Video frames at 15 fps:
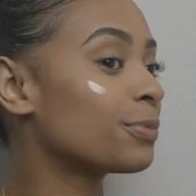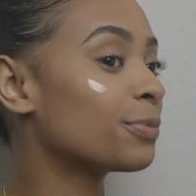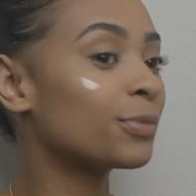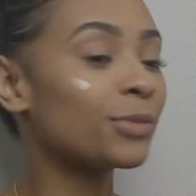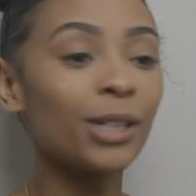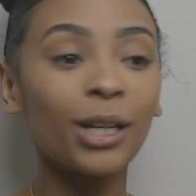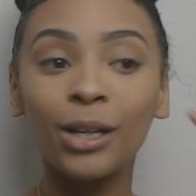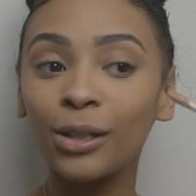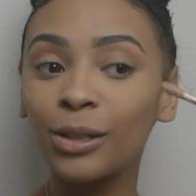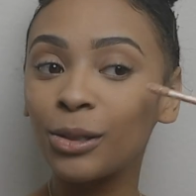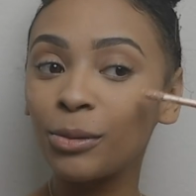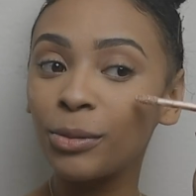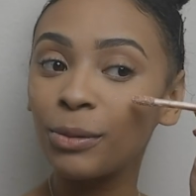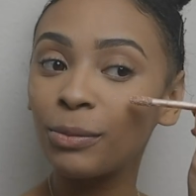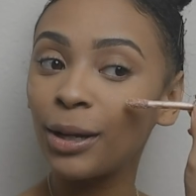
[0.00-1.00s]
You take a little
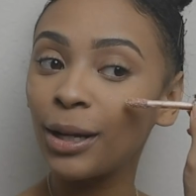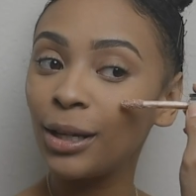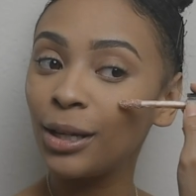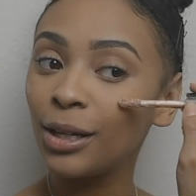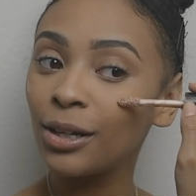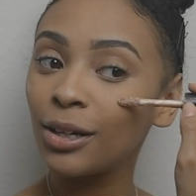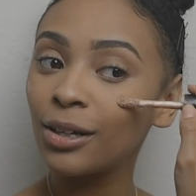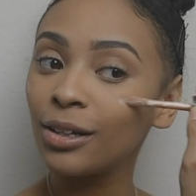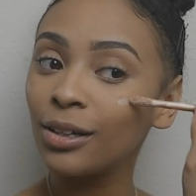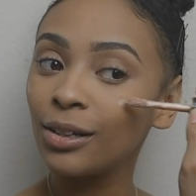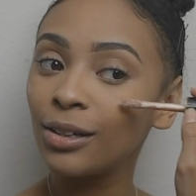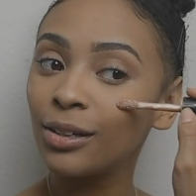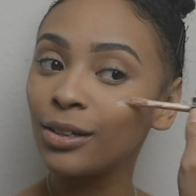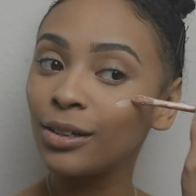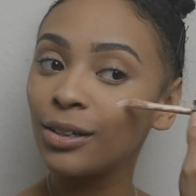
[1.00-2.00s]
bit right here
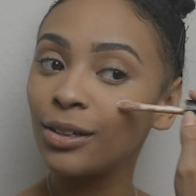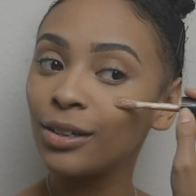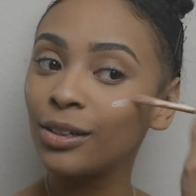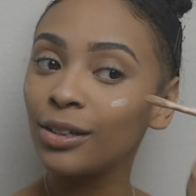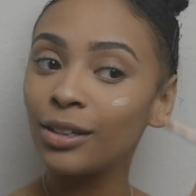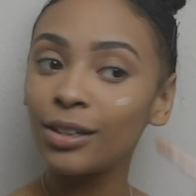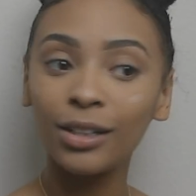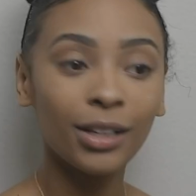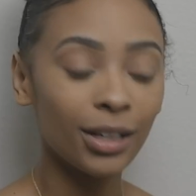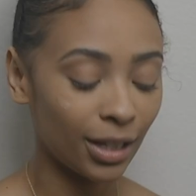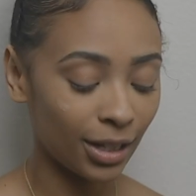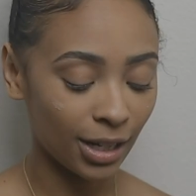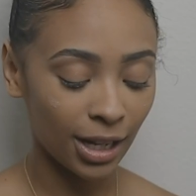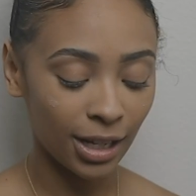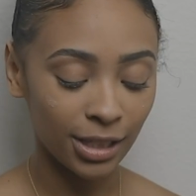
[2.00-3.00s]

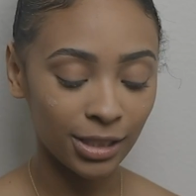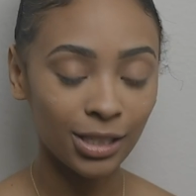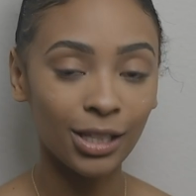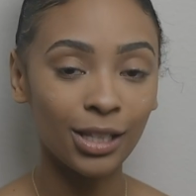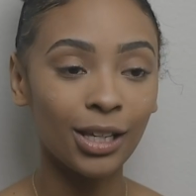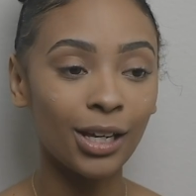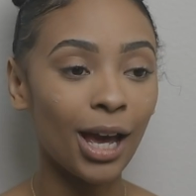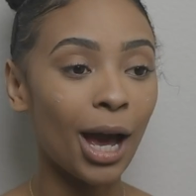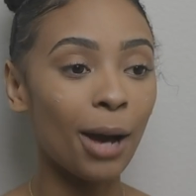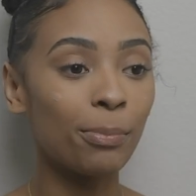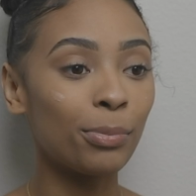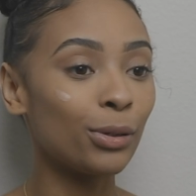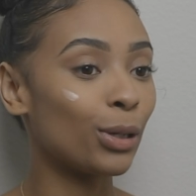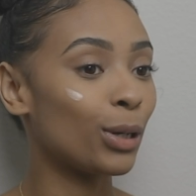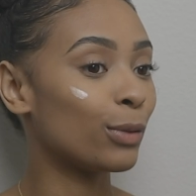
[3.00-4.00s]
and add it to the
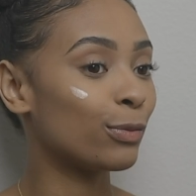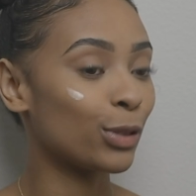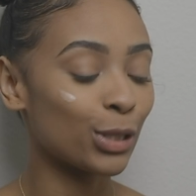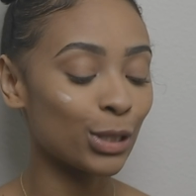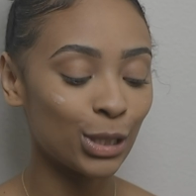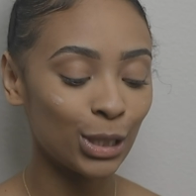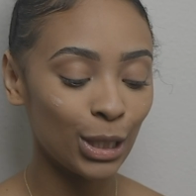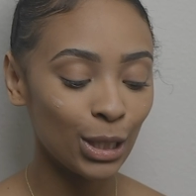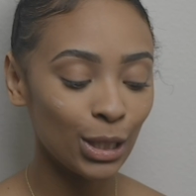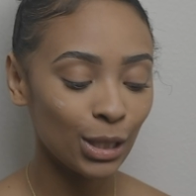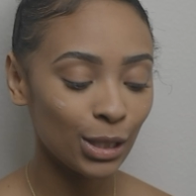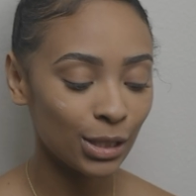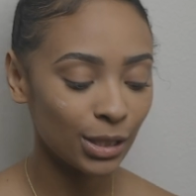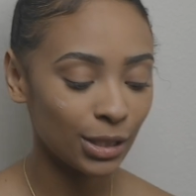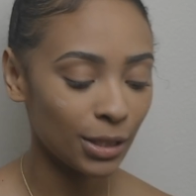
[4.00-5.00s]
apple of your
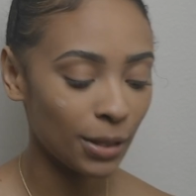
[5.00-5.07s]
cheeks.